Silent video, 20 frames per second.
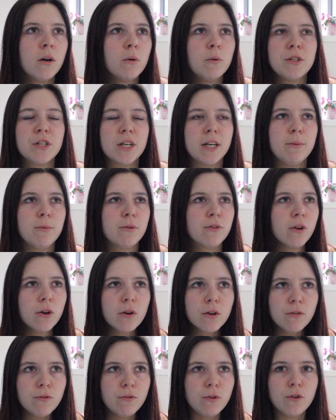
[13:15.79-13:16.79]
which I'm
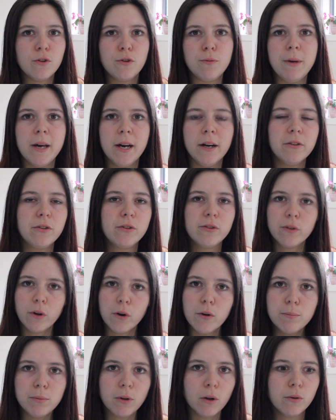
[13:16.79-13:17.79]
so confused about,
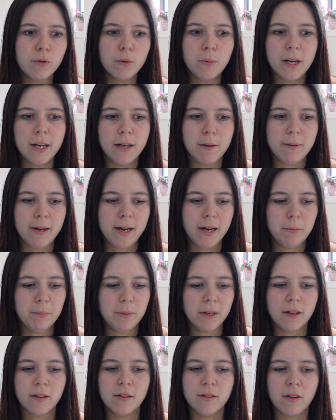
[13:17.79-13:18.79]
so blown away about,
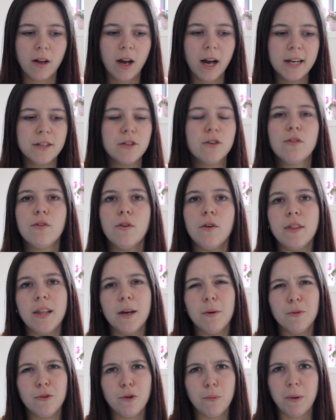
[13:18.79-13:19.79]
because I just thought
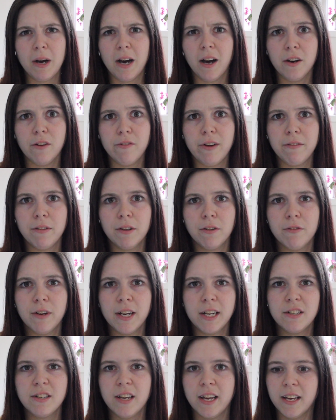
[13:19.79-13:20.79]
that was a part of having
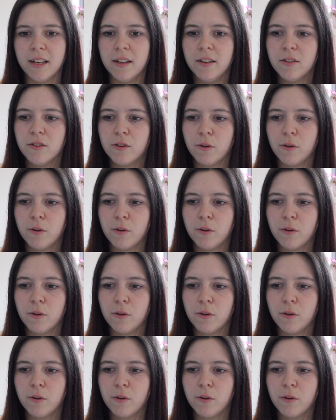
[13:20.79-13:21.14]
fake tan.